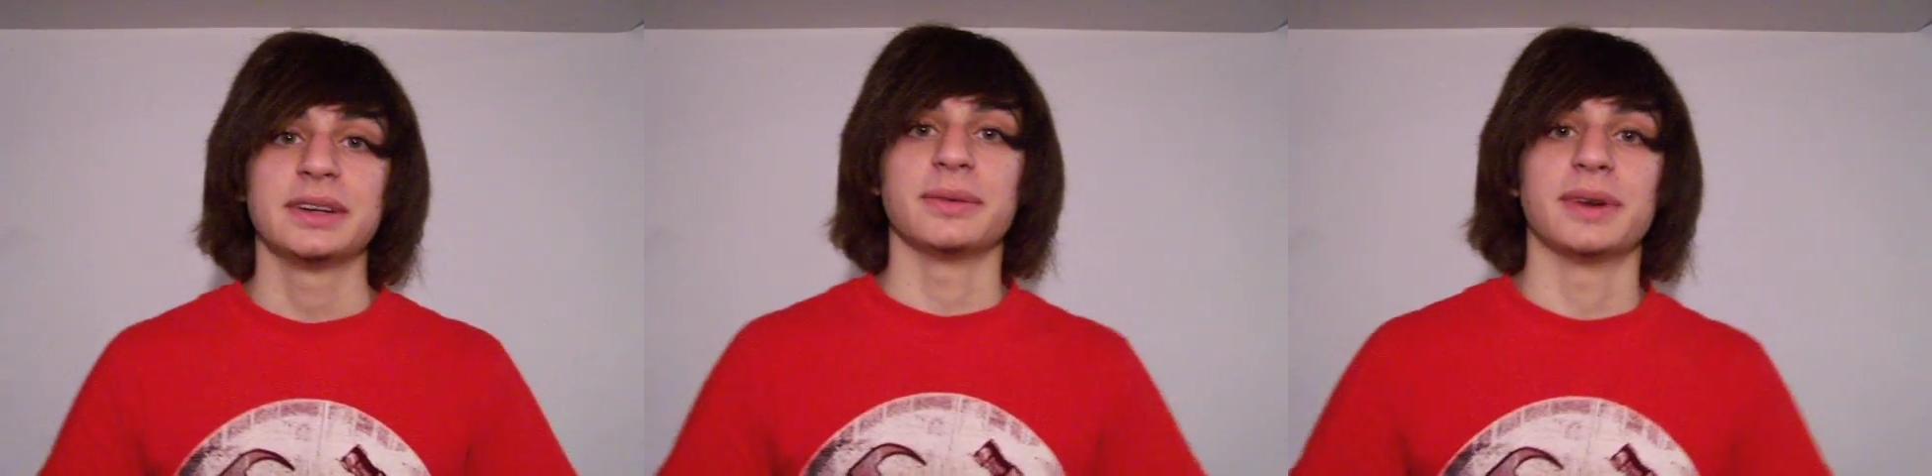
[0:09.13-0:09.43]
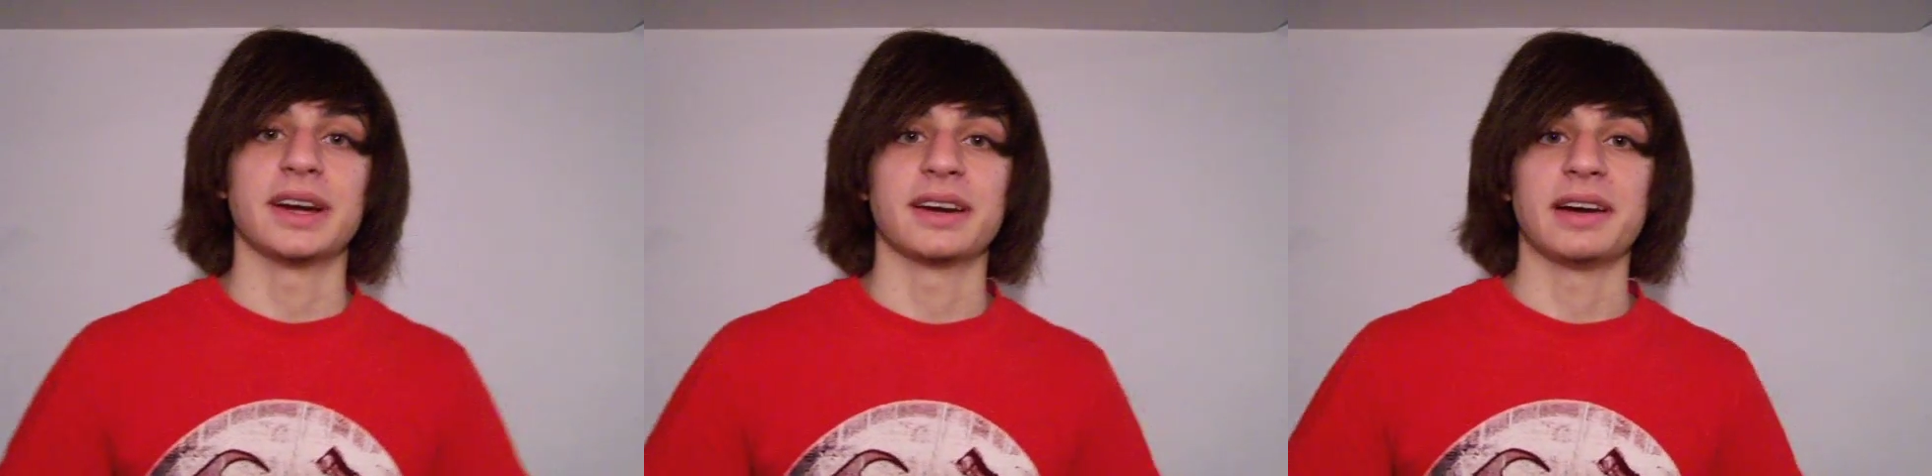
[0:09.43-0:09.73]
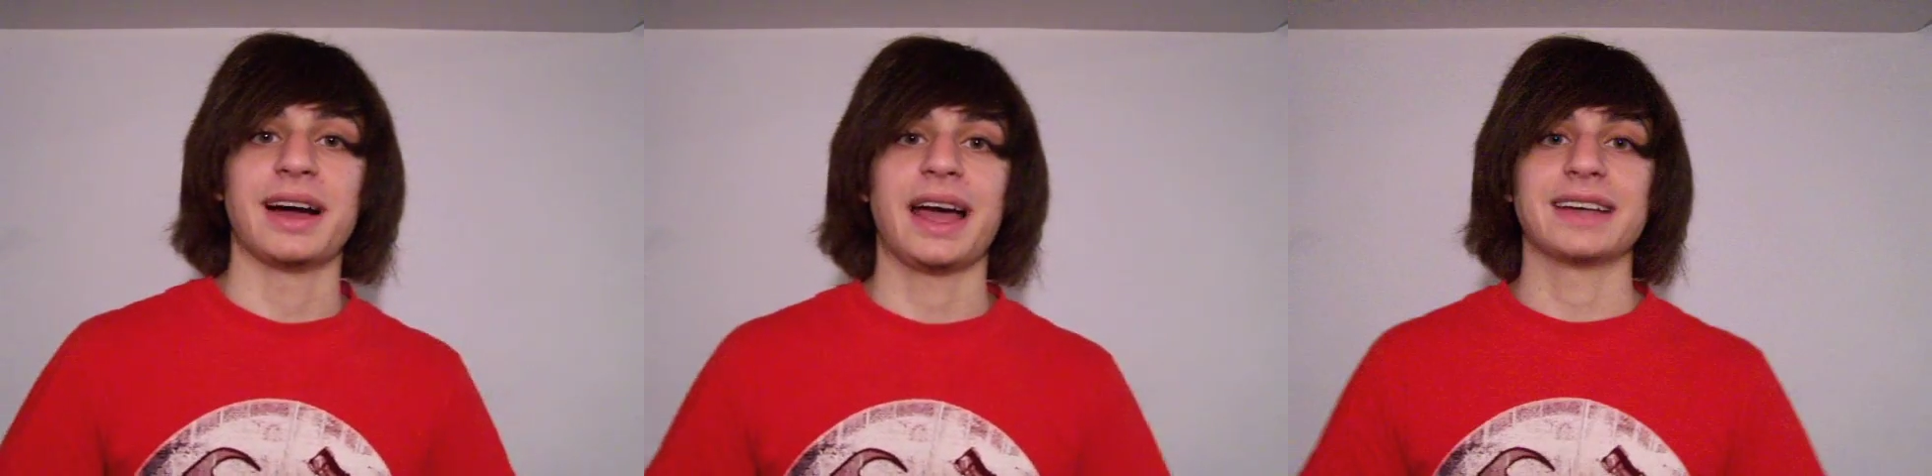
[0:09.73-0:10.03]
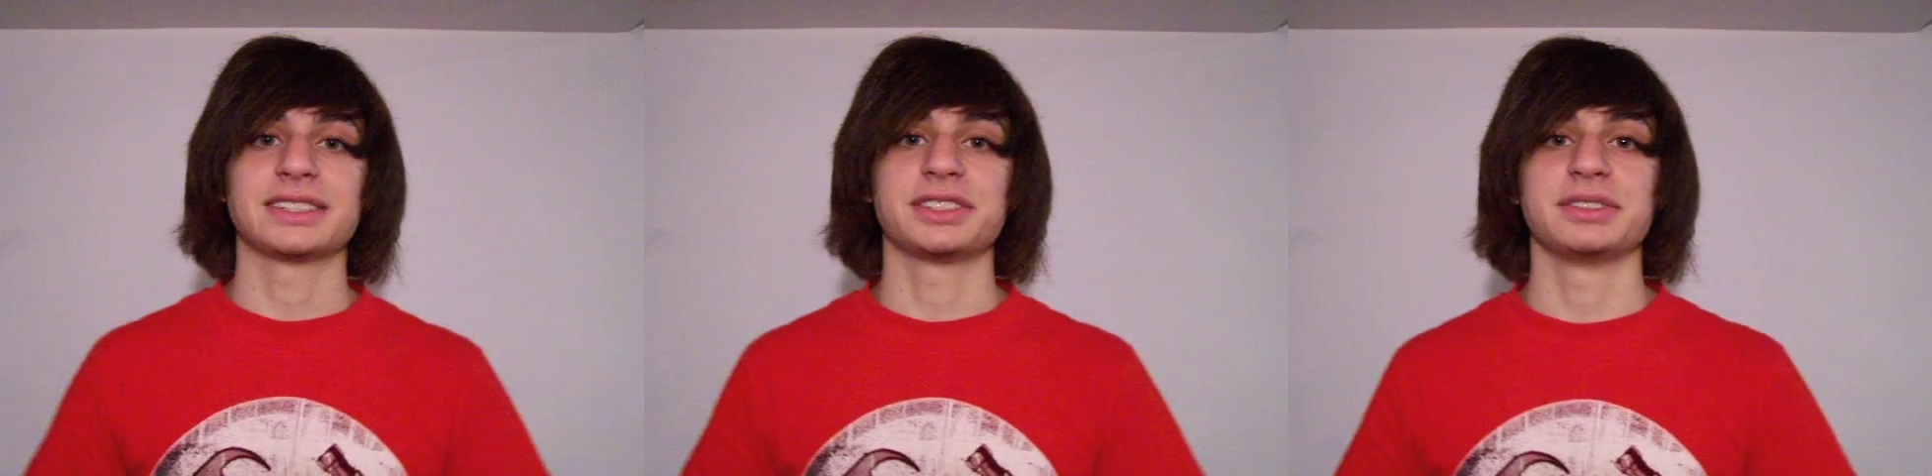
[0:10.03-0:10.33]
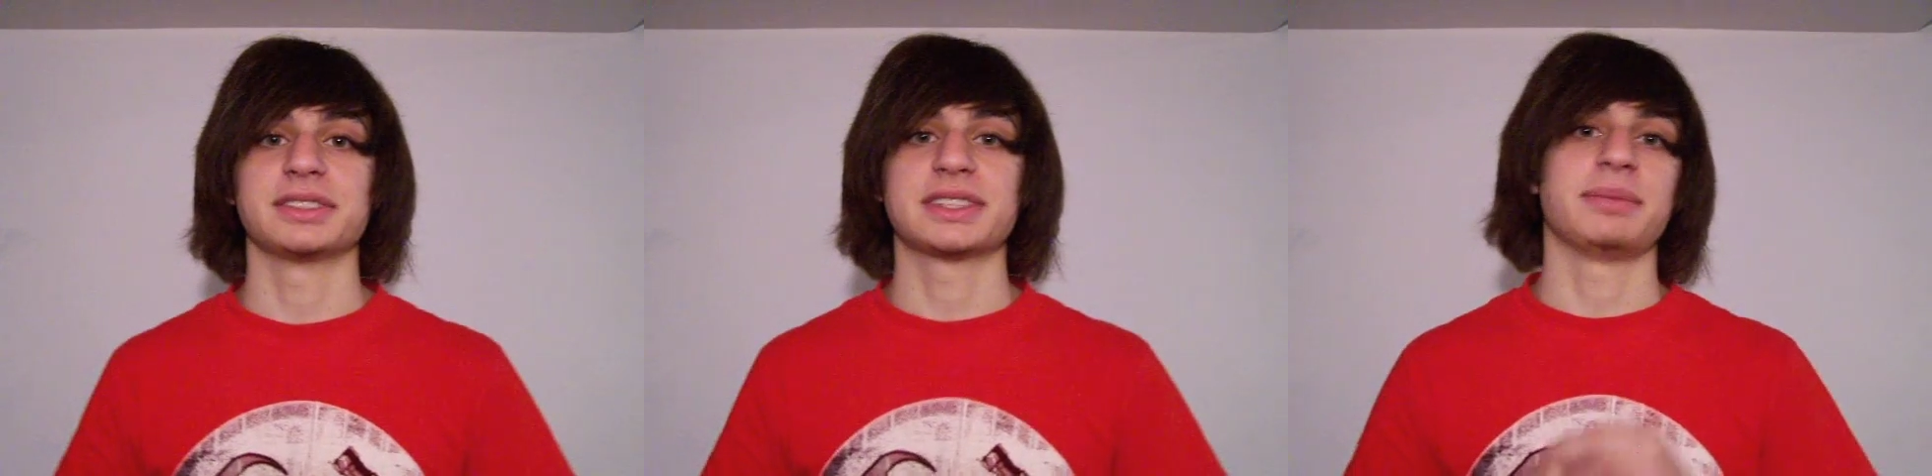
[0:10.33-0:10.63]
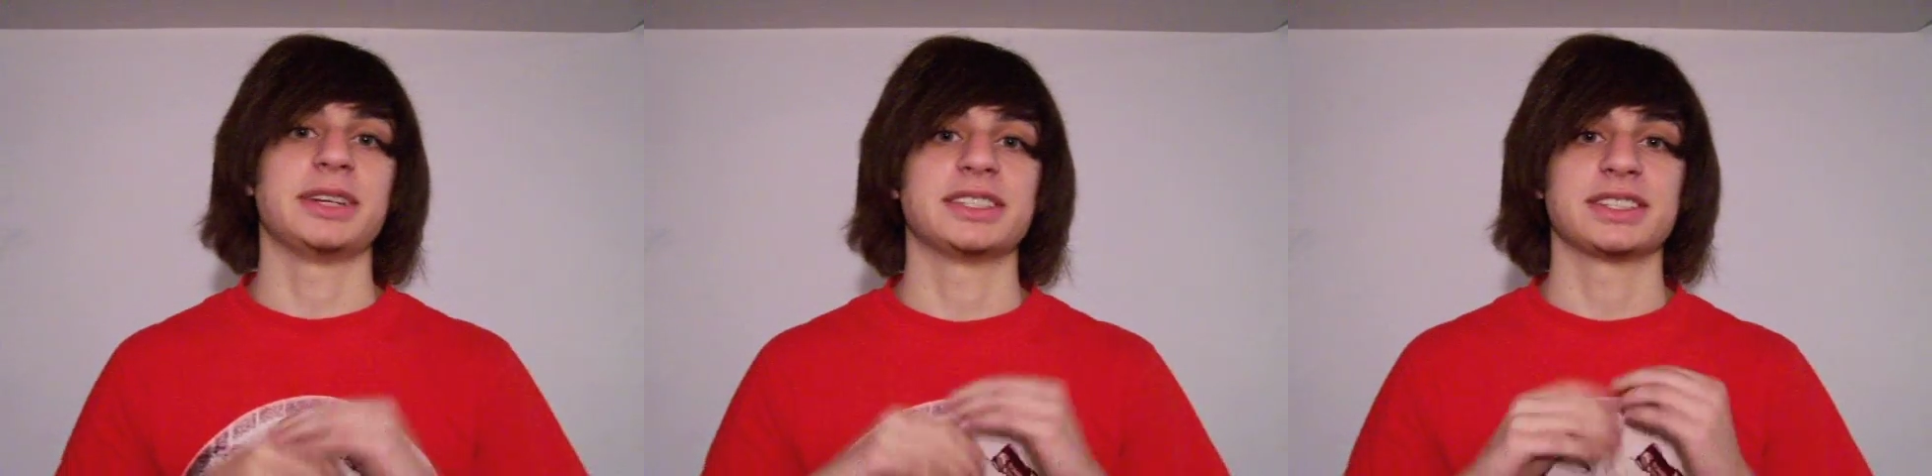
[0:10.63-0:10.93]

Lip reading: where I asked you to send me